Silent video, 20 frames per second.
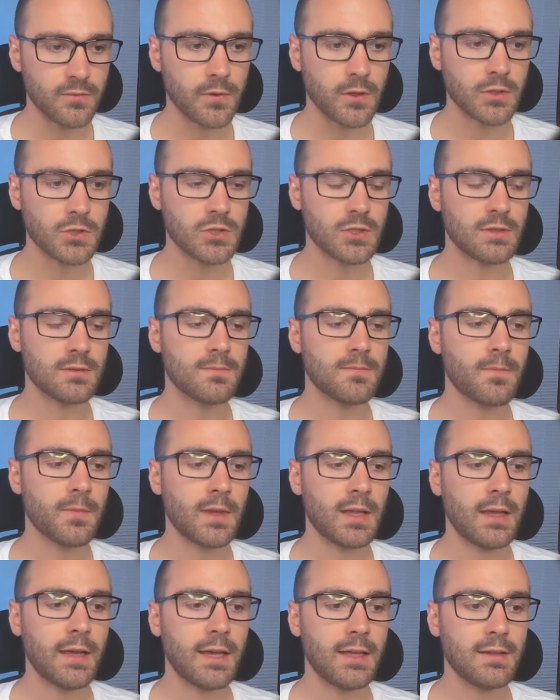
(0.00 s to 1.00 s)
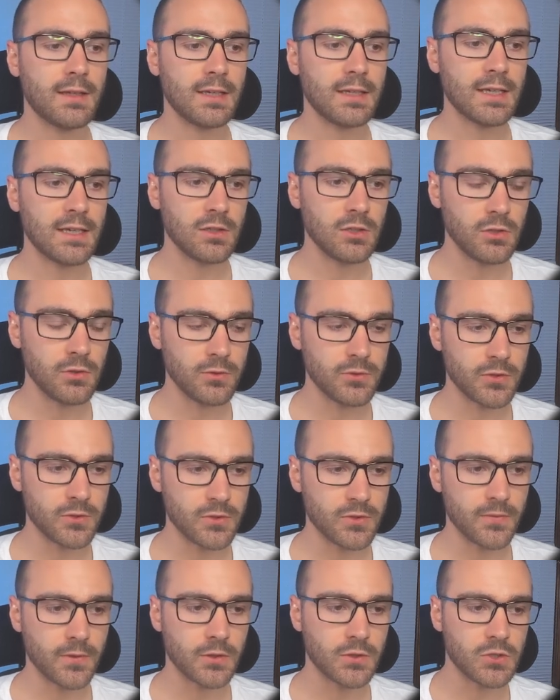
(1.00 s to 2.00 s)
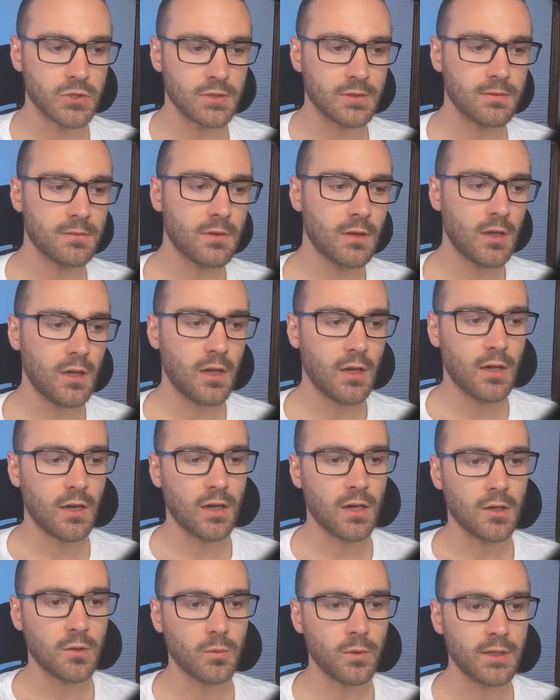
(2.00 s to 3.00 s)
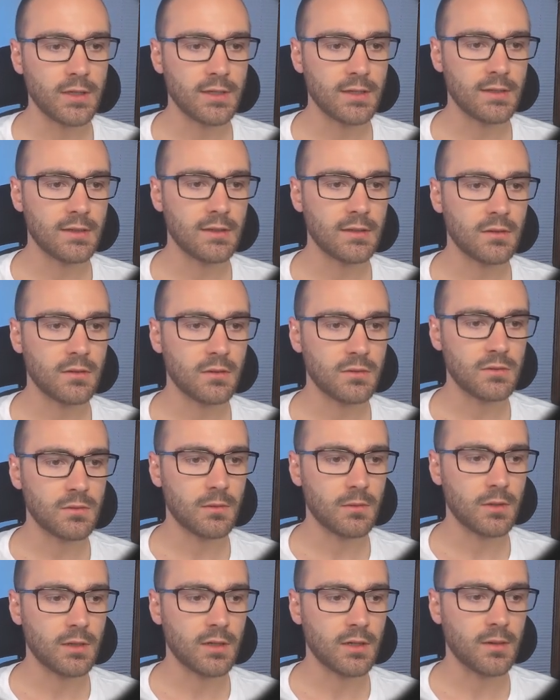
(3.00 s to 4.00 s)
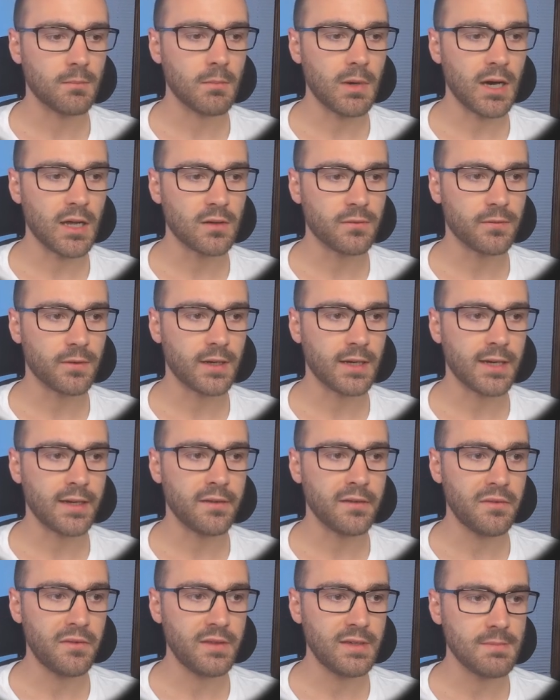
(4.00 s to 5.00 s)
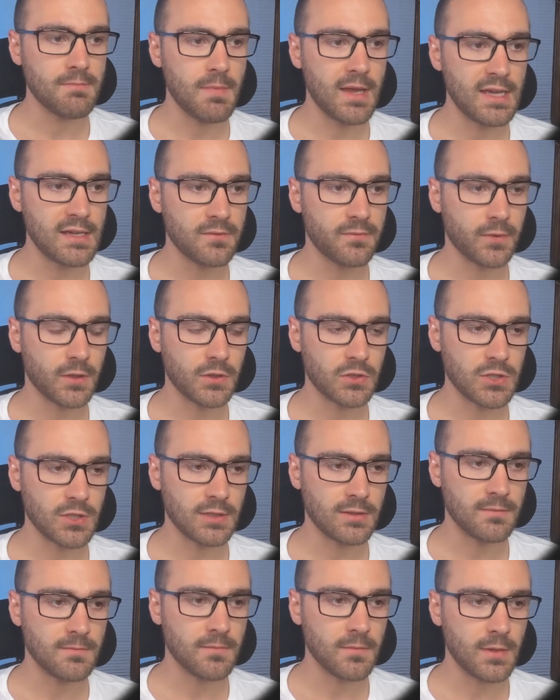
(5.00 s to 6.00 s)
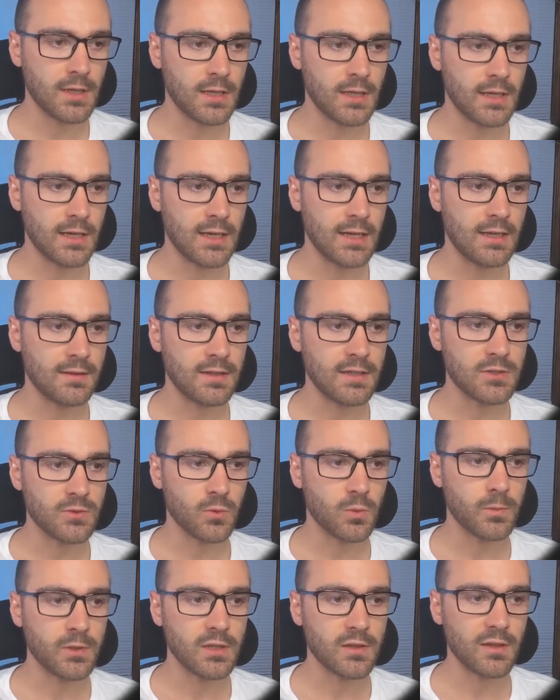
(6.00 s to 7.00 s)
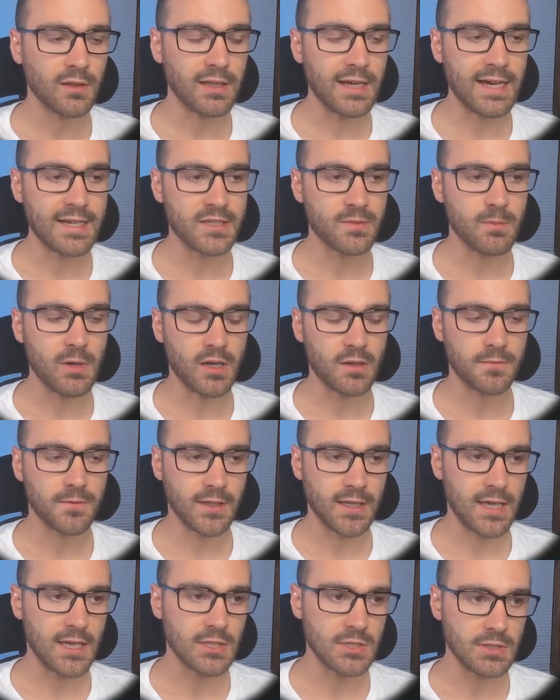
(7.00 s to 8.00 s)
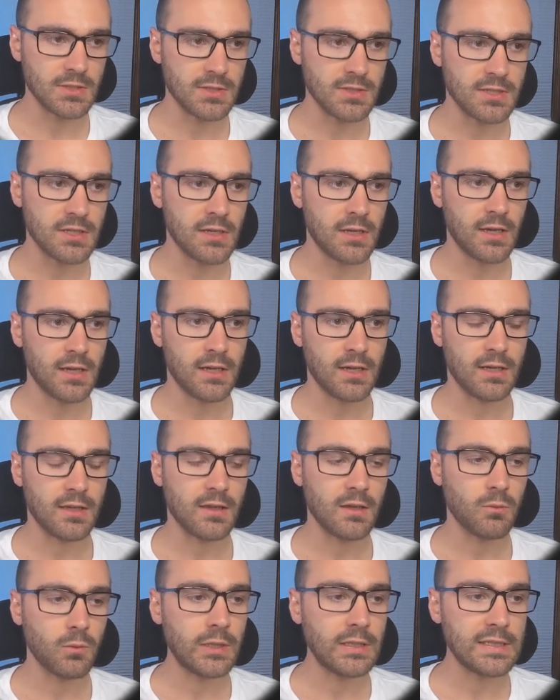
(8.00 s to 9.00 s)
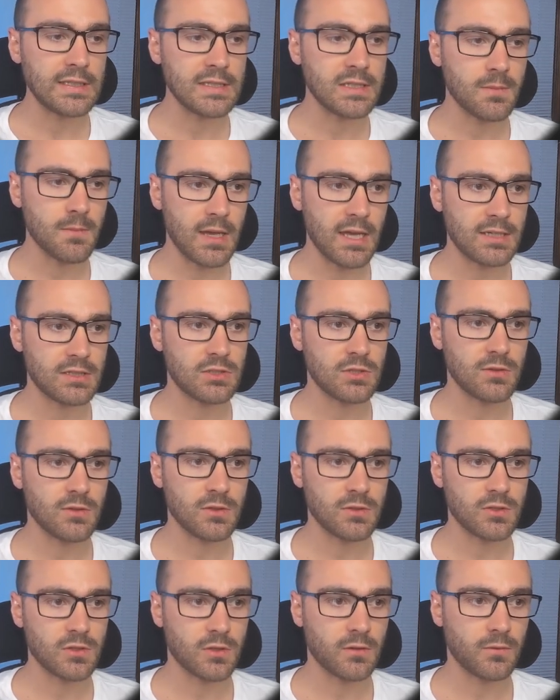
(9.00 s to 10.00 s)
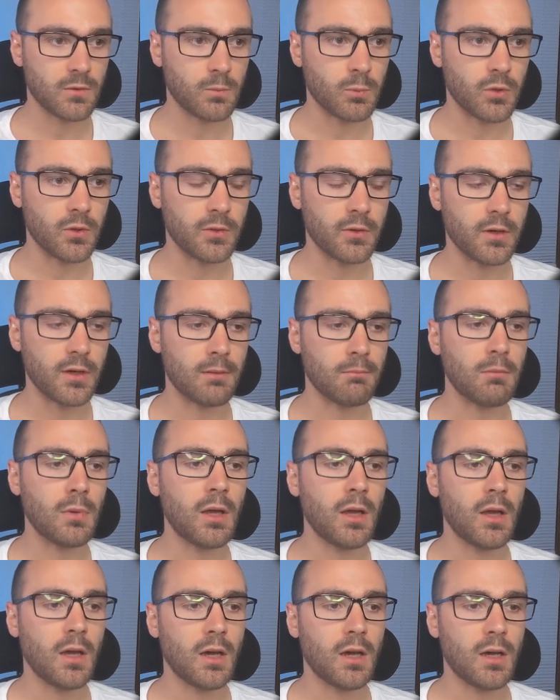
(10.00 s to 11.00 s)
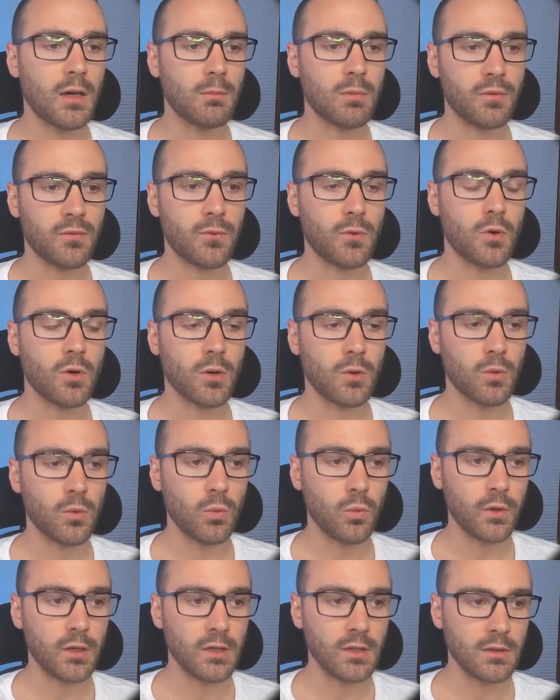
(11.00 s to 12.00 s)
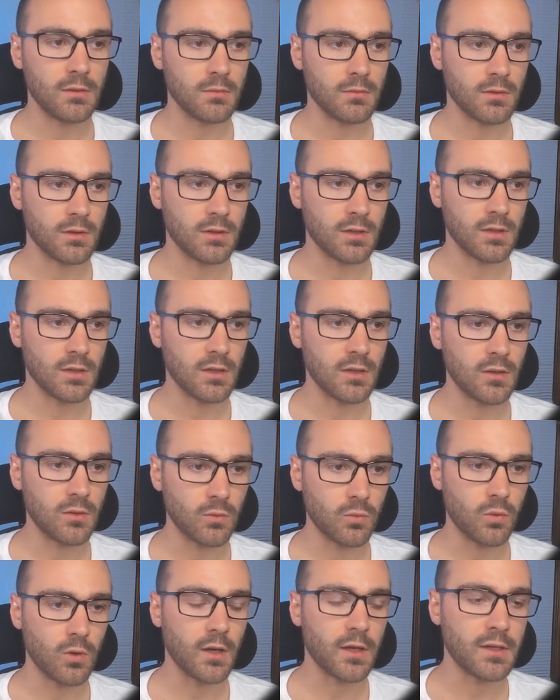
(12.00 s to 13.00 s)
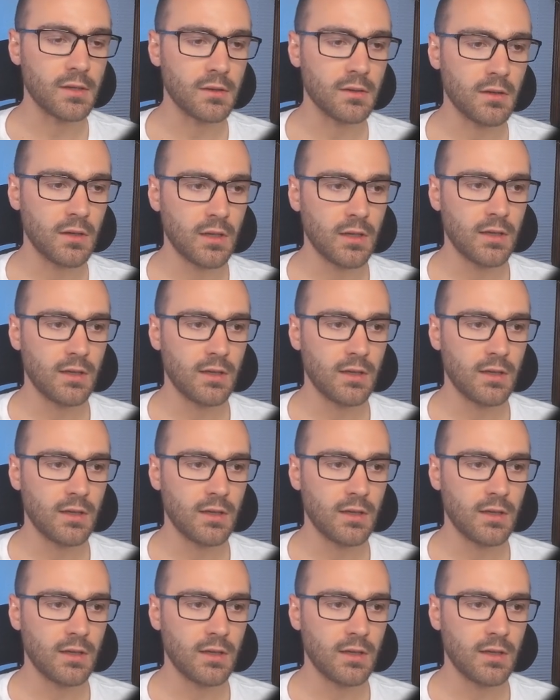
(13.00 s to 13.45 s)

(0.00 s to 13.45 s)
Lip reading: function and the GetUsers function, we can modify the main function, and these will be the last modifications that we need to make to the server program before we run